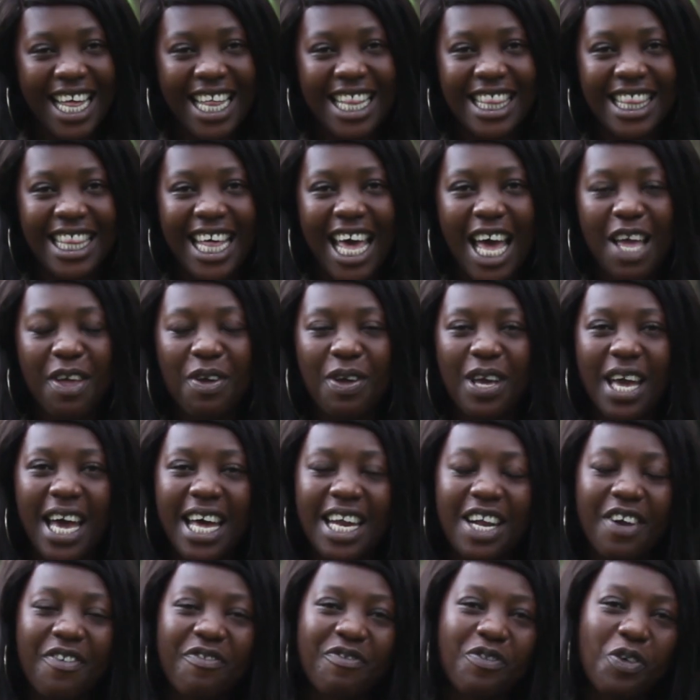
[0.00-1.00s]
there you
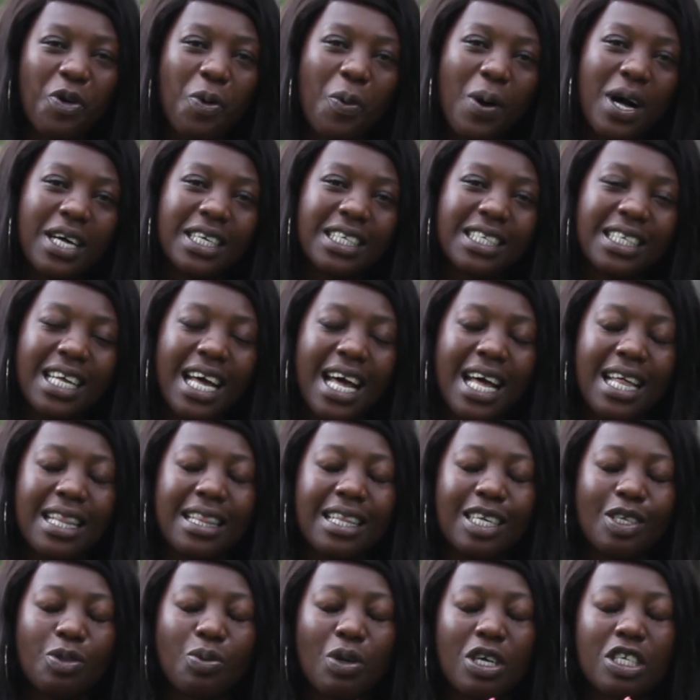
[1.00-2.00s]
heard it, viewers.
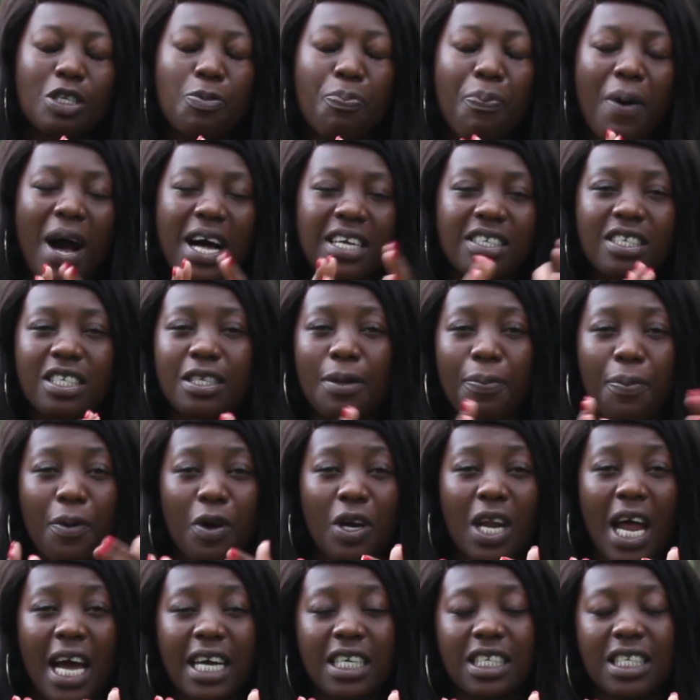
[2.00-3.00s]
This was pasture
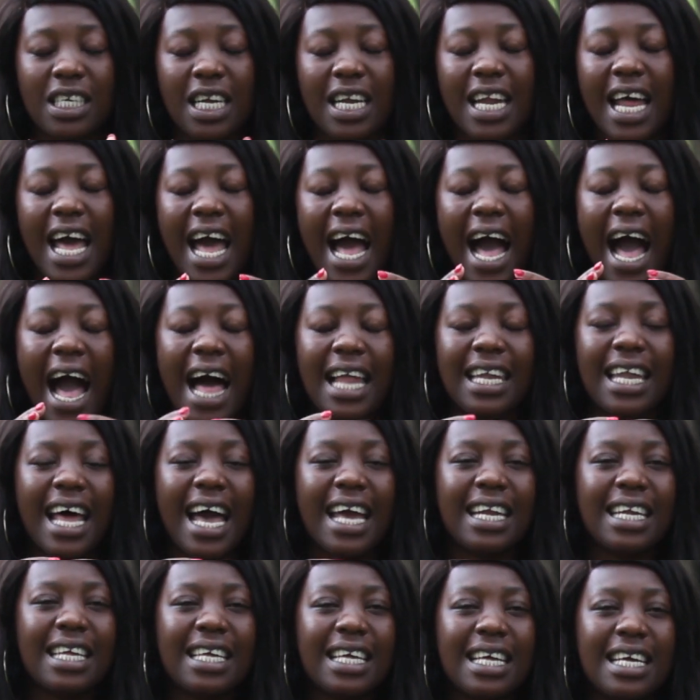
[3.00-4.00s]
production,
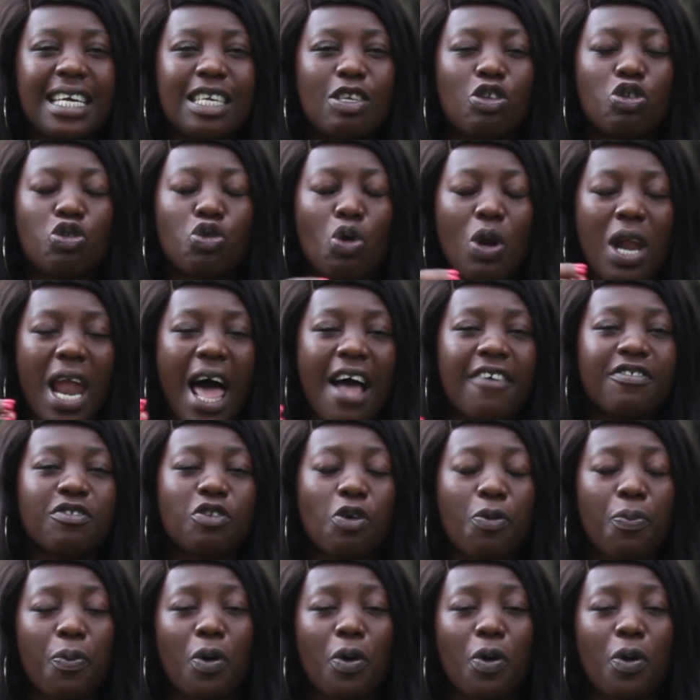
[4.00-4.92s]
aligning it to livestock